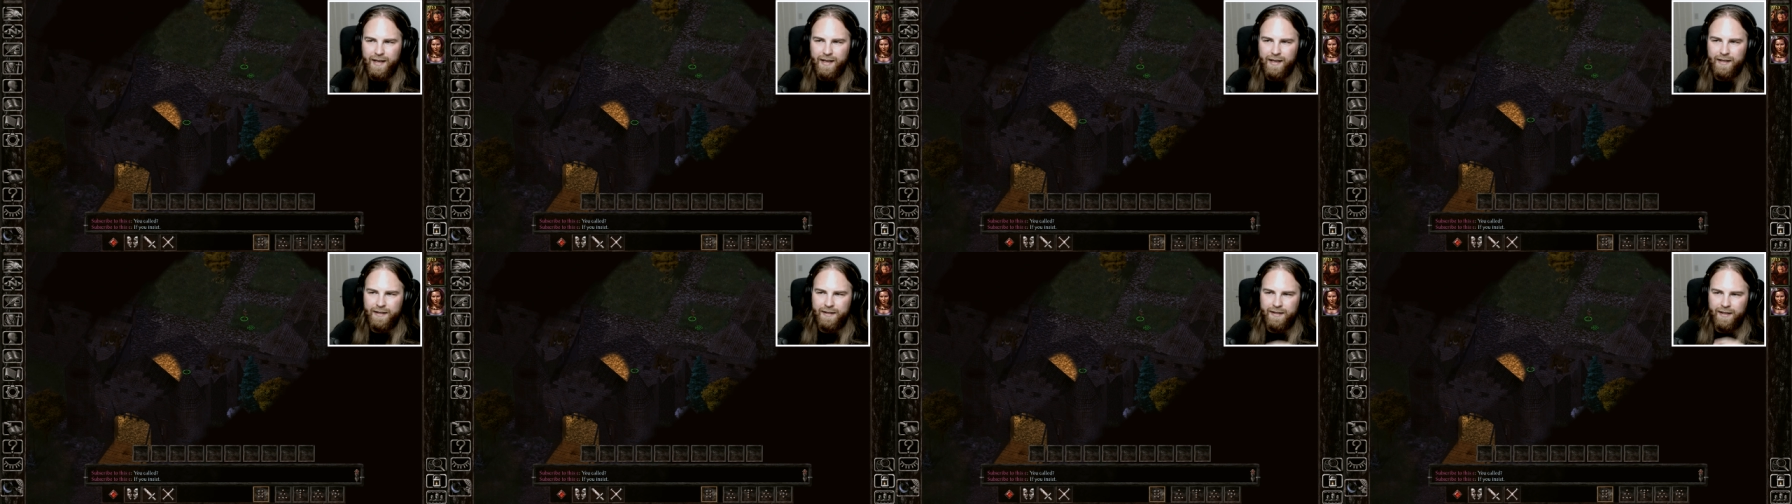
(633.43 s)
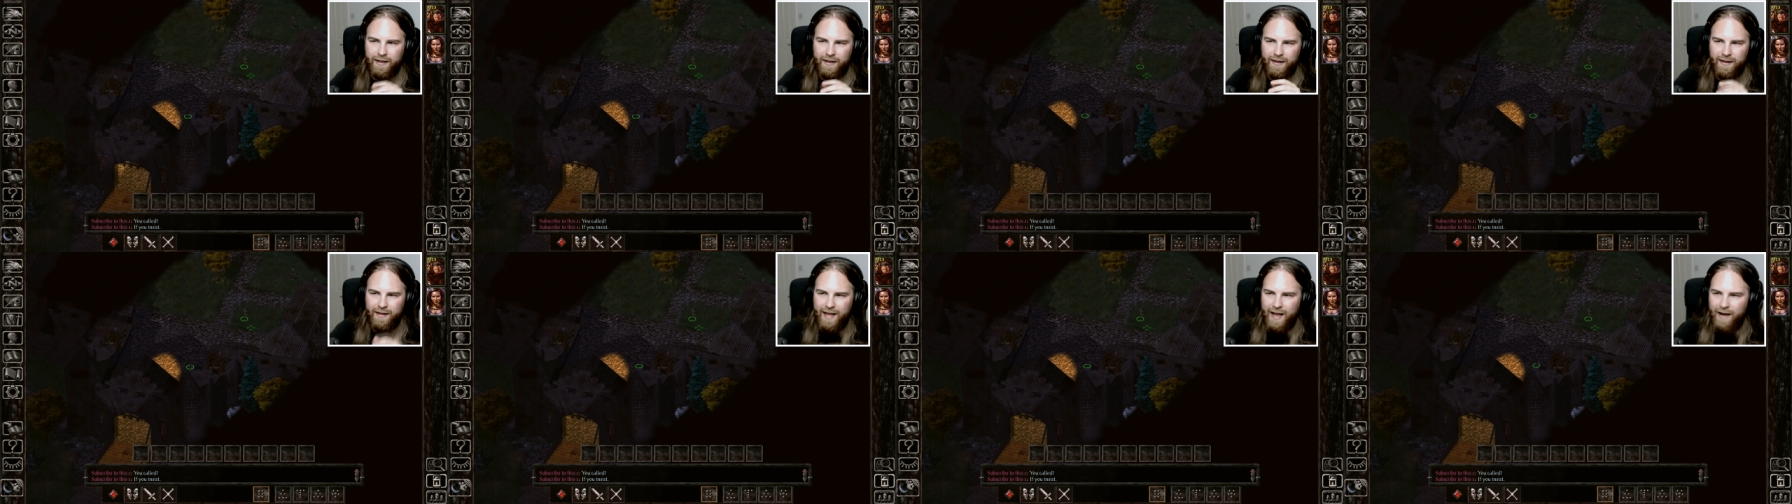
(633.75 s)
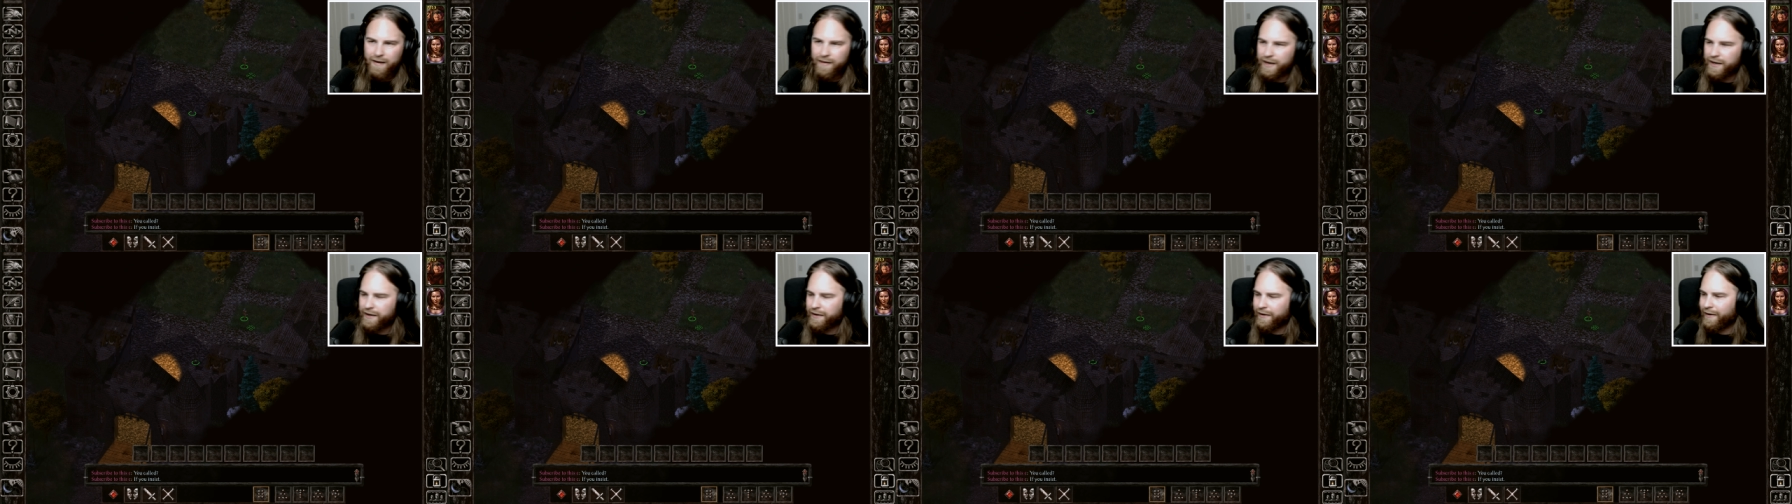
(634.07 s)
it's a
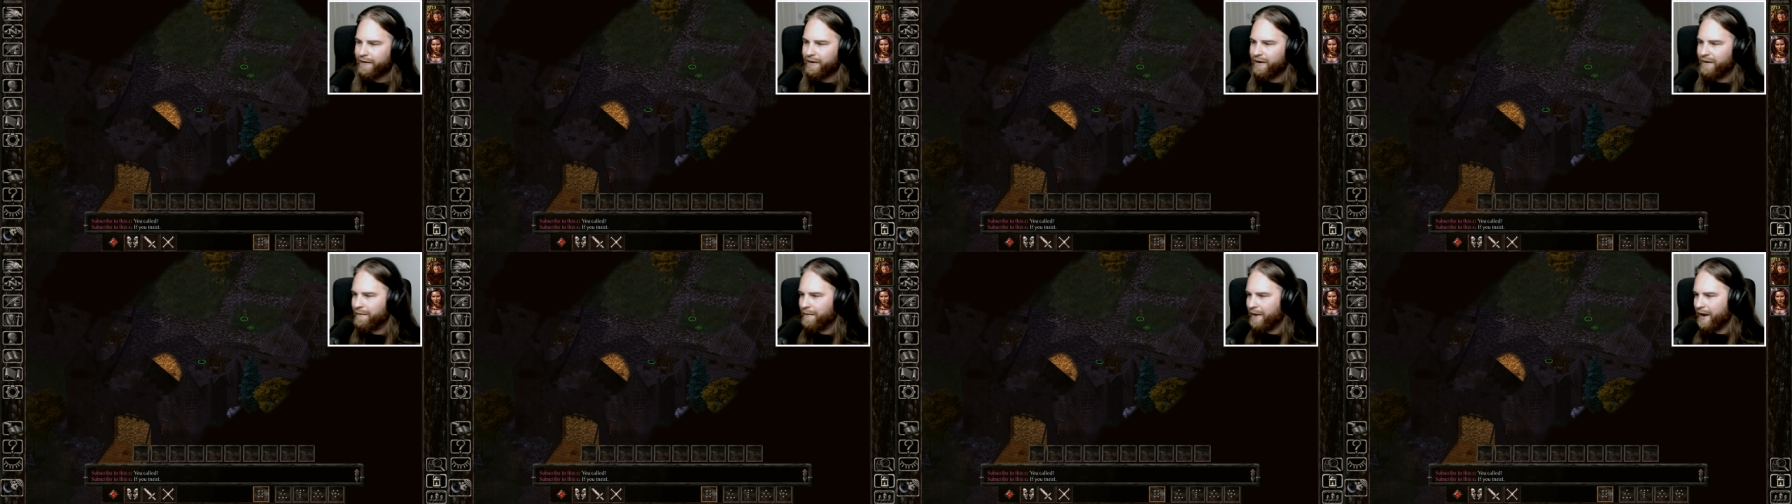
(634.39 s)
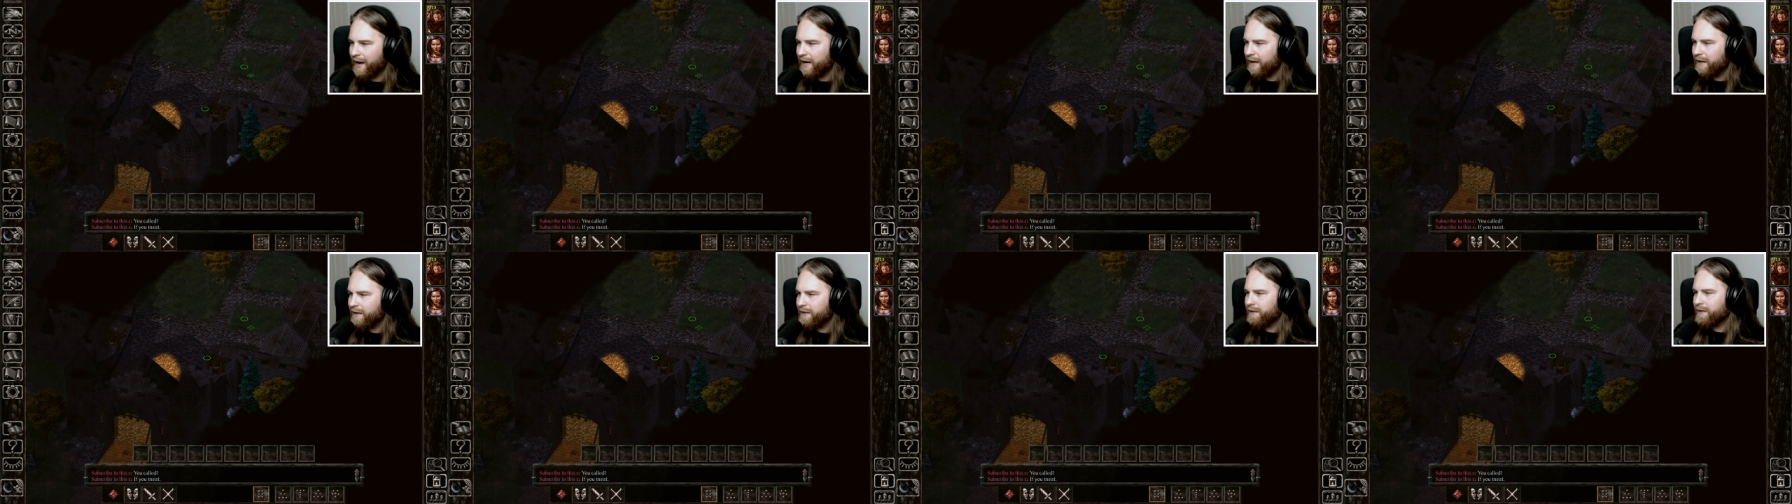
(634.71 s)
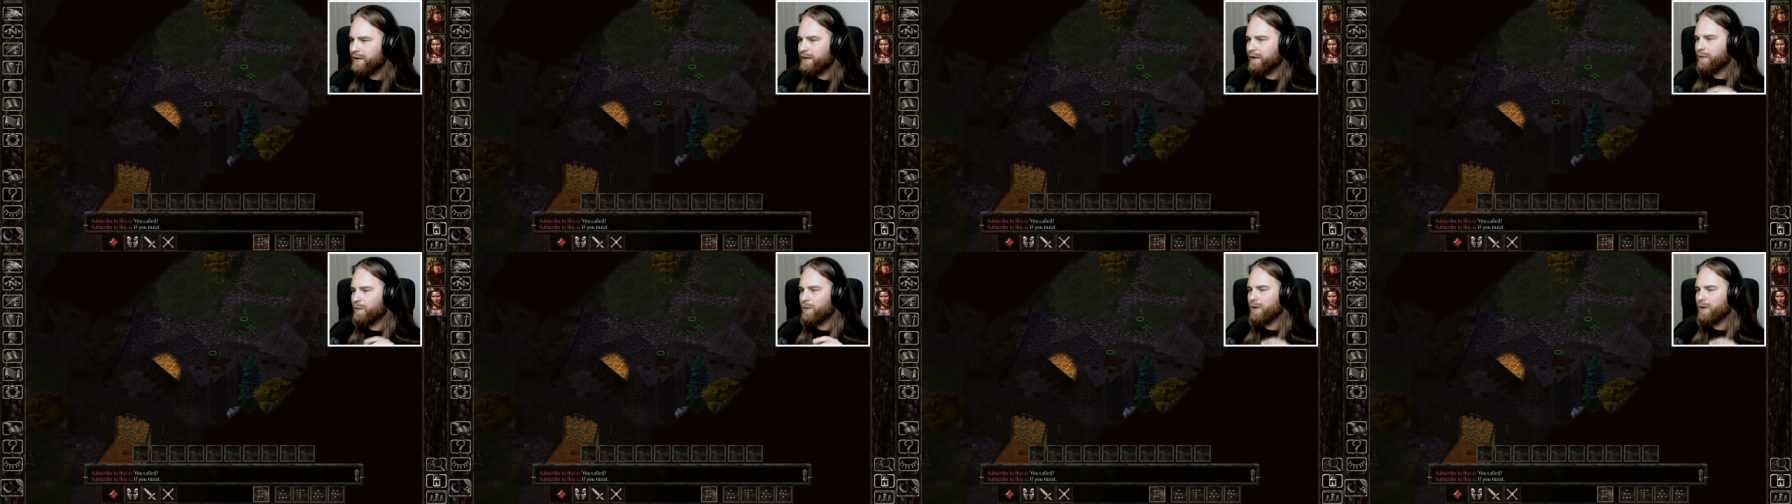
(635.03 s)
cleric or a mage.